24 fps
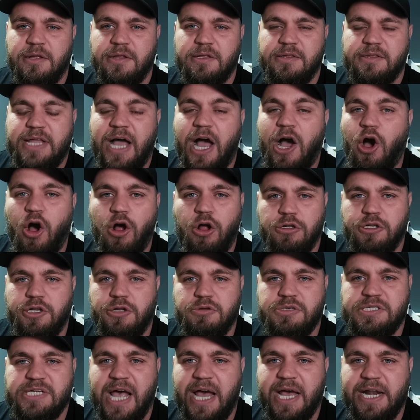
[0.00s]
that all new
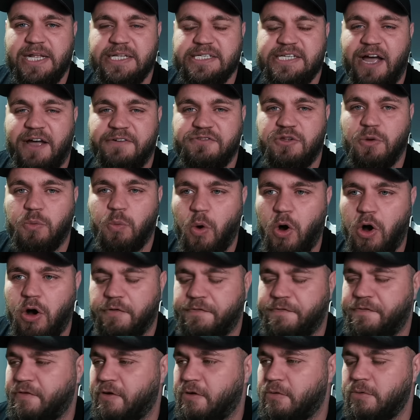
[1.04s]
signings have to walk
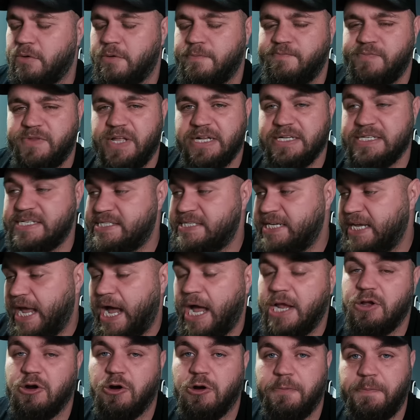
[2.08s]
through and see
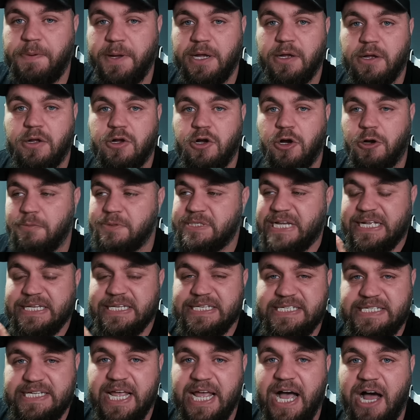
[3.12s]
our European Cups and
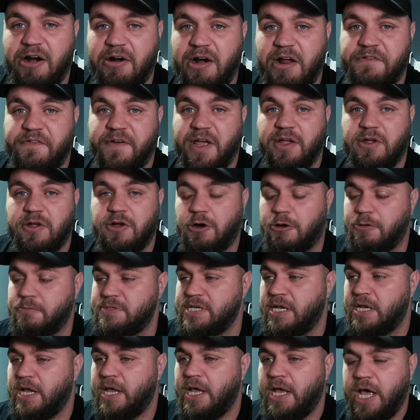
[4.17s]
see our FA Cups
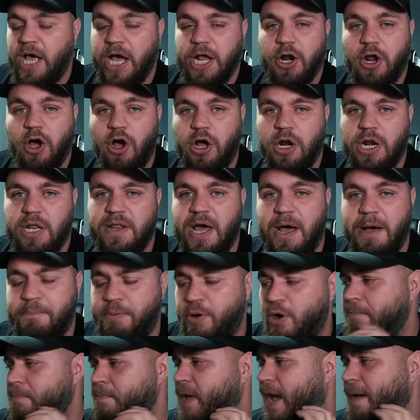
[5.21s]
and all of that?
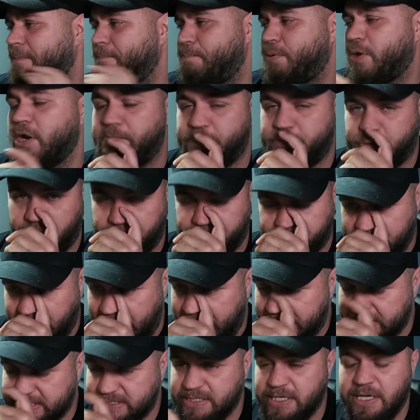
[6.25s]
Put them behind bulletproof
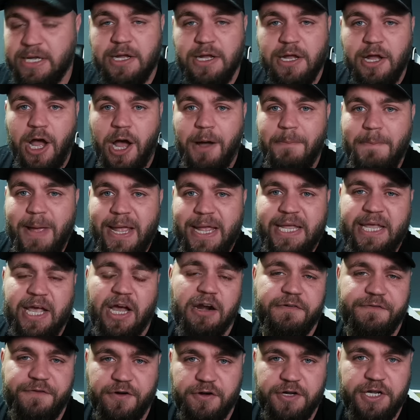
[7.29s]
glass and make it on
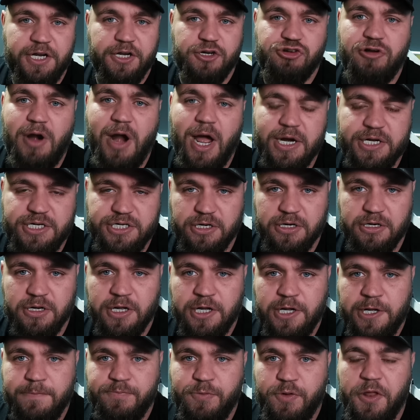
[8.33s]
a fucking attraction
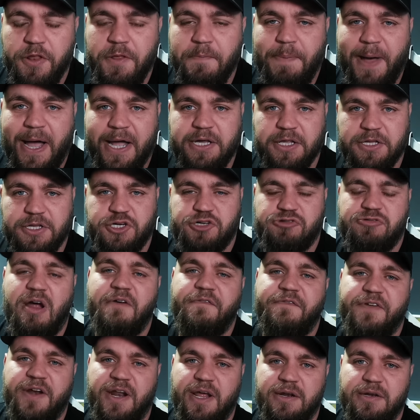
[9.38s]
at the back of the
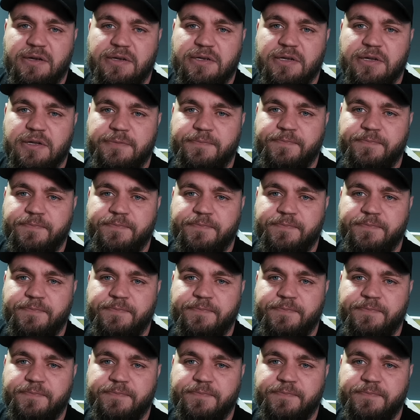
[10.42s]
Stretford end.